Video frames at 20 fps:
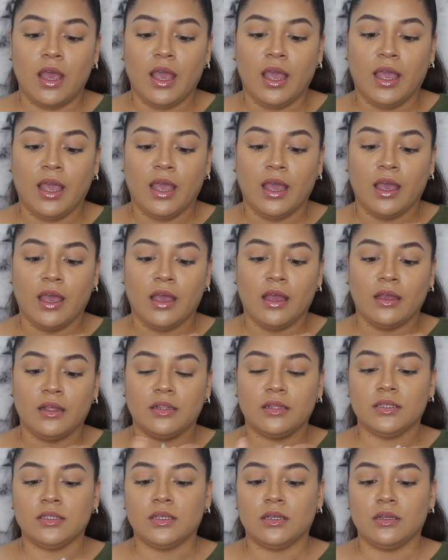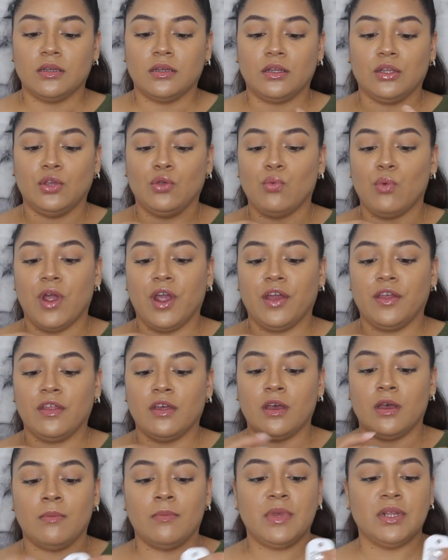and you wear
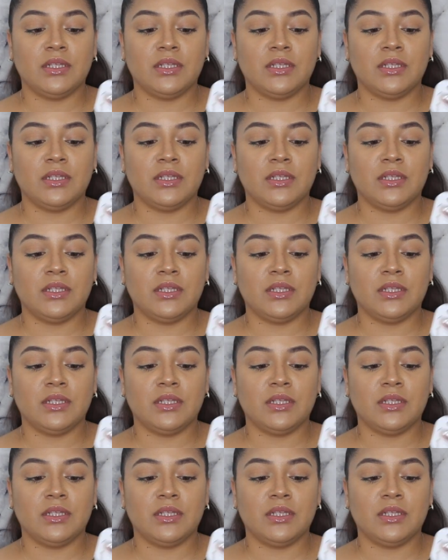them